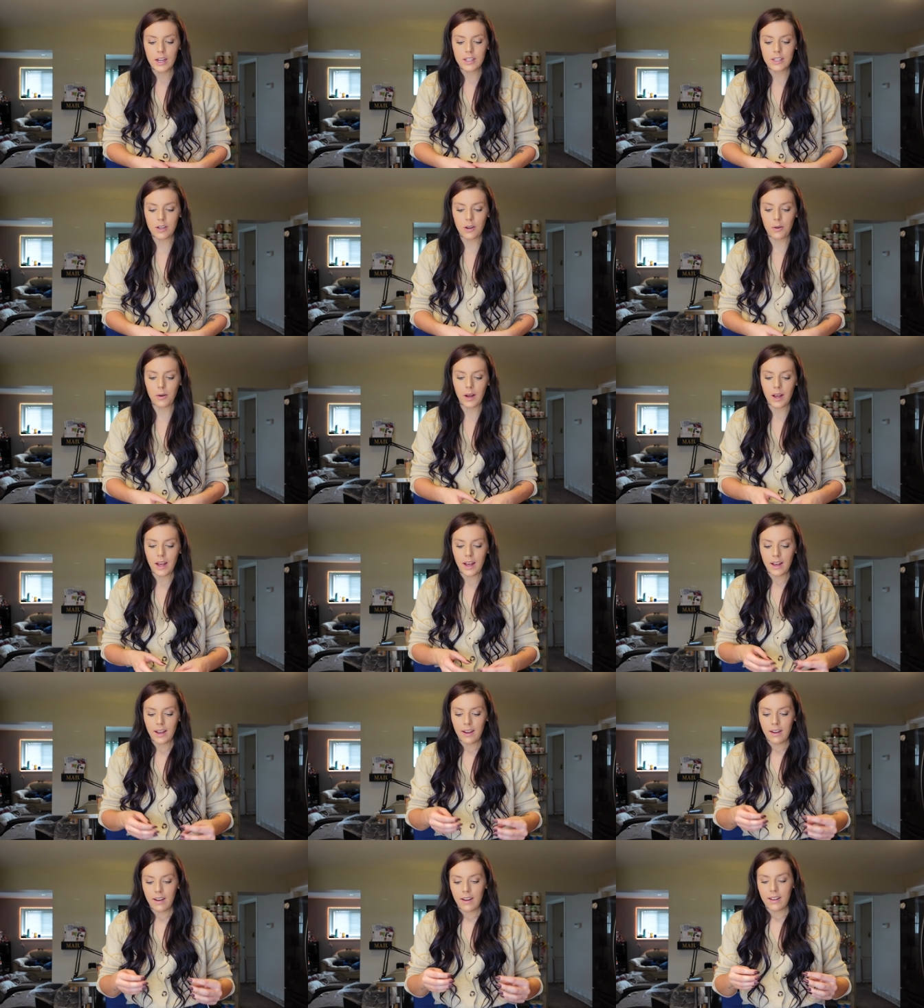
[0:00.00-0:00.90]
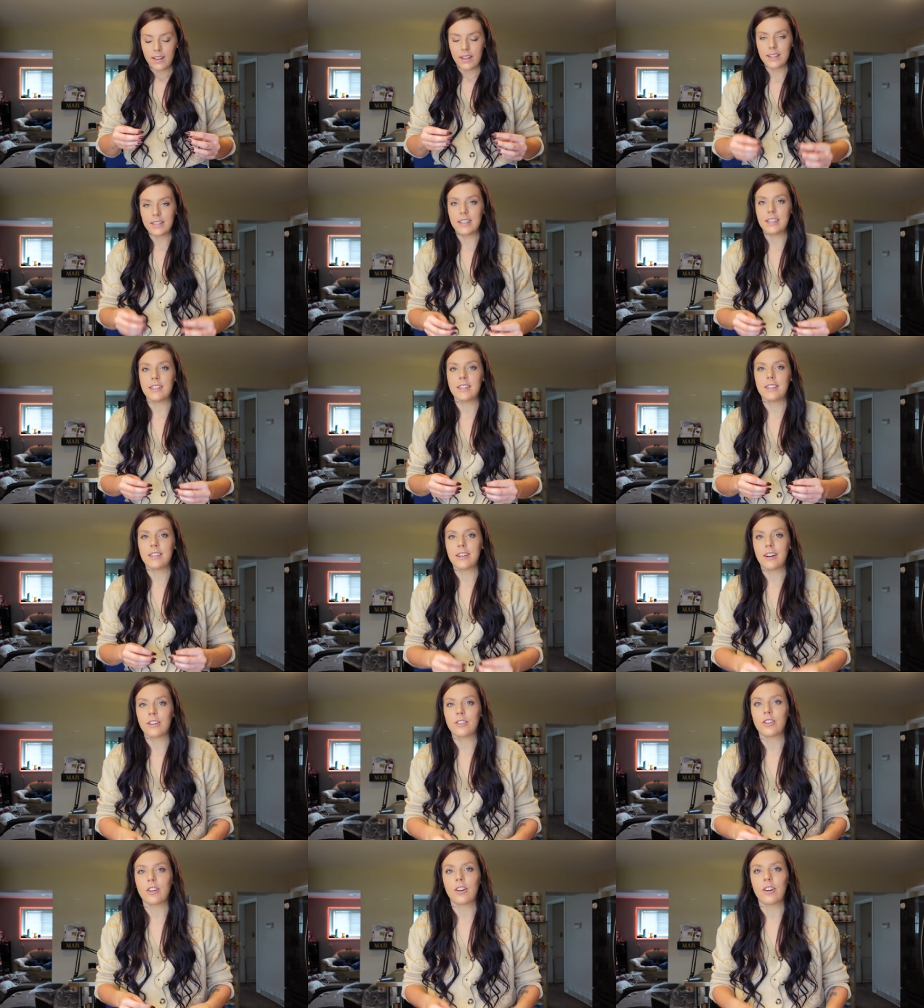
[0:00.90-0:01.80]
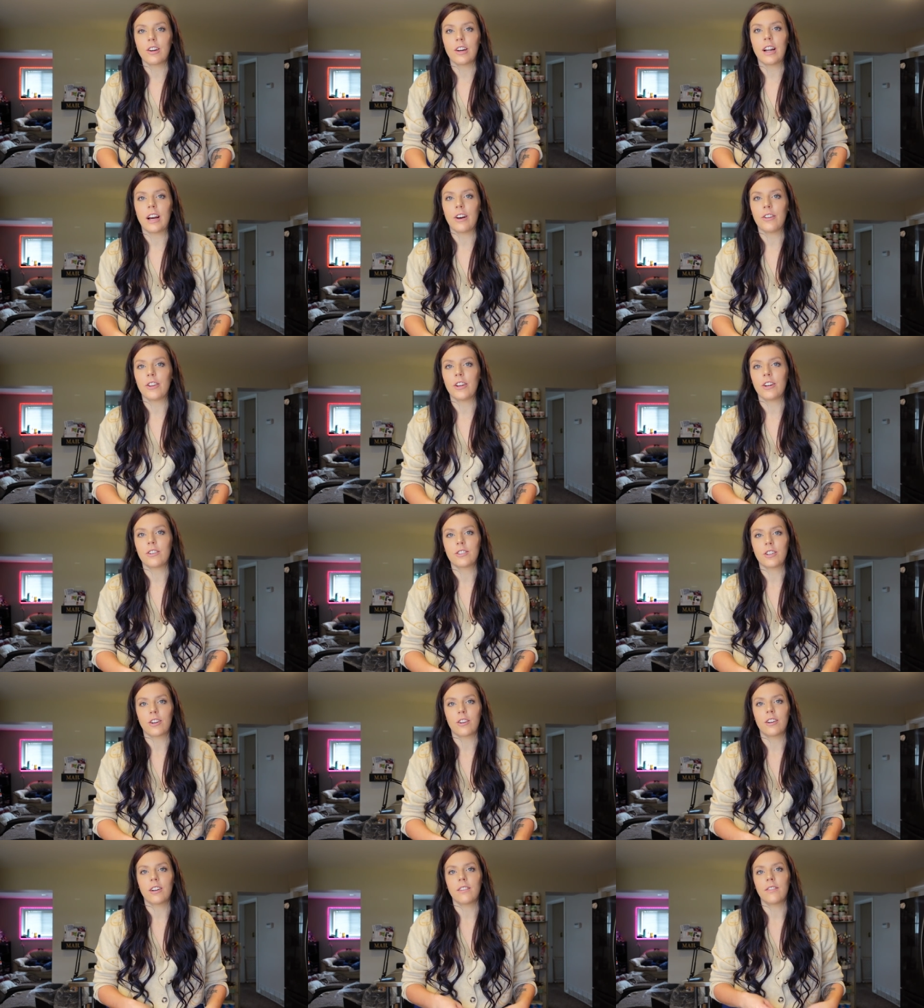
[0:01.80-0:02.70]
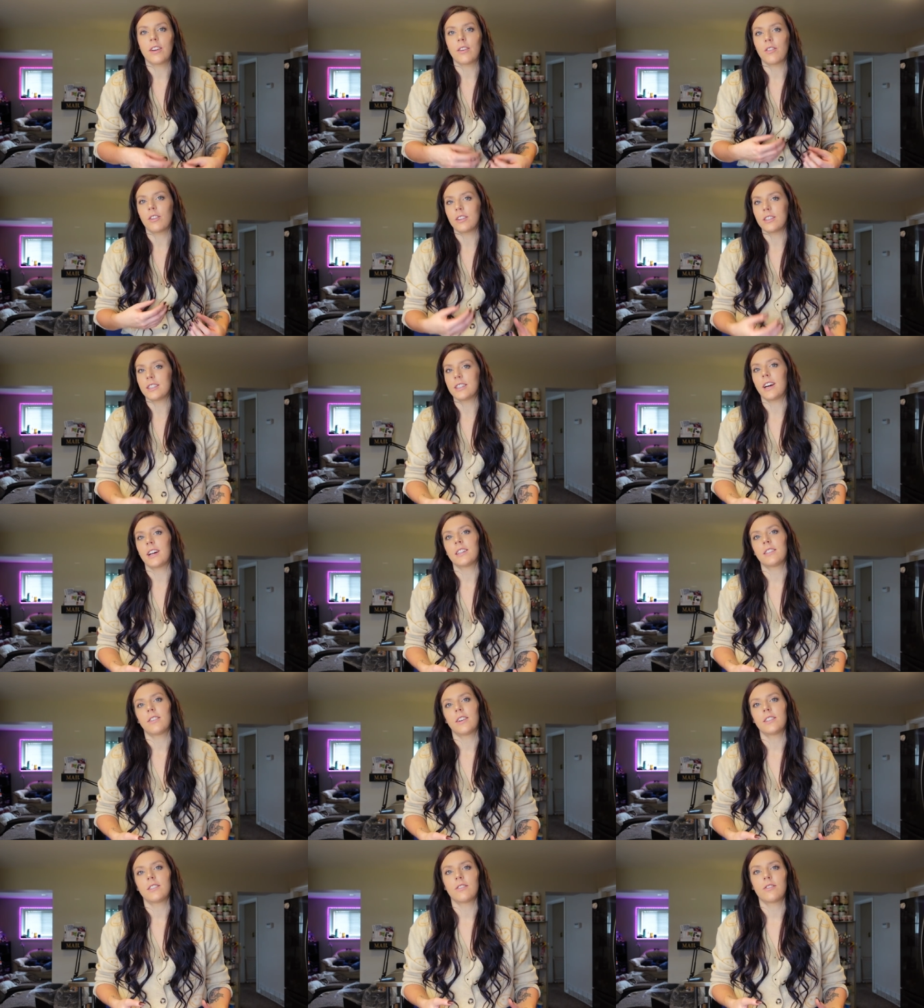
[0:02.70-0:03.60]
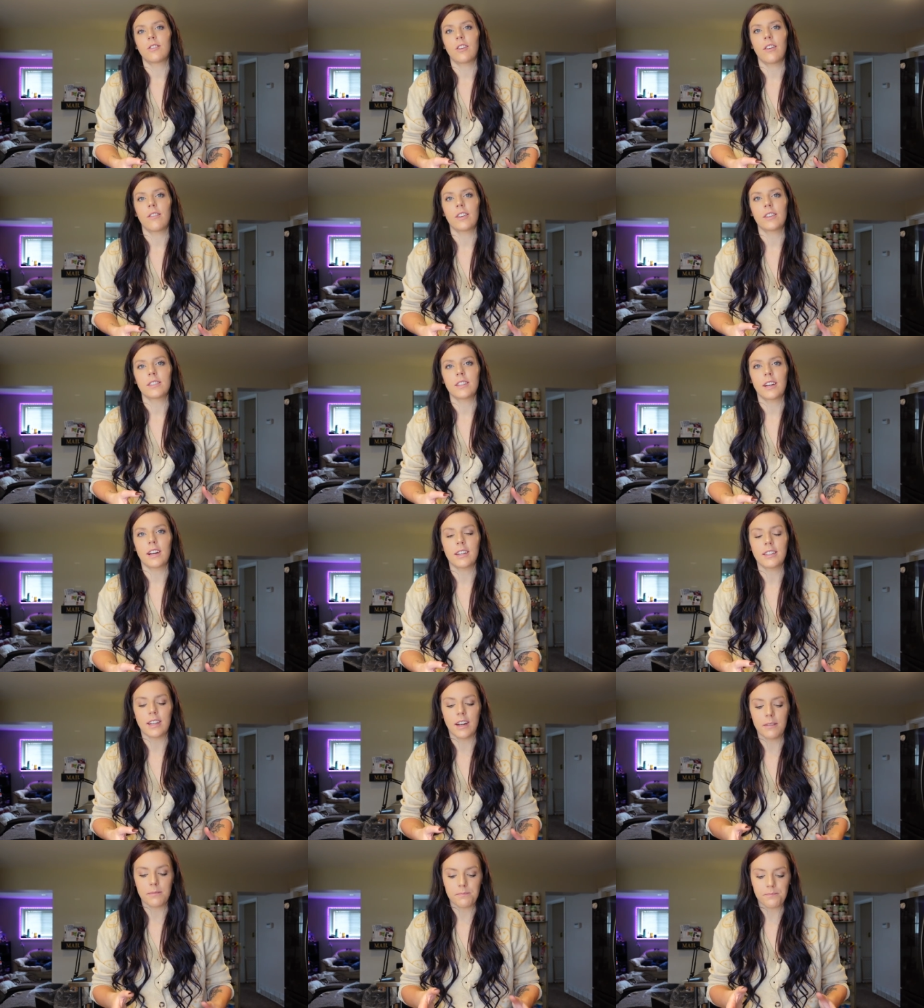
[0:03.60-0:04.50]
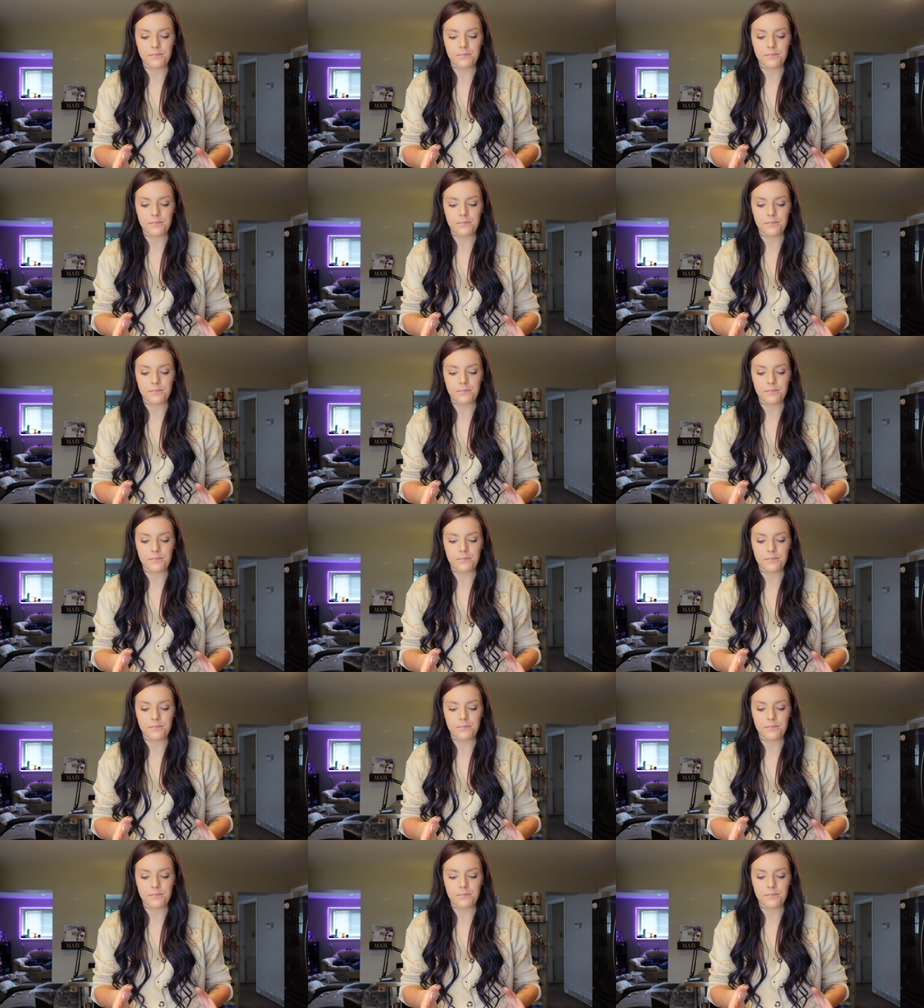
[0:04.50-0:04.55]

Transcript: So this is such a good healthy alternative that really satisfies those cravings, like I said.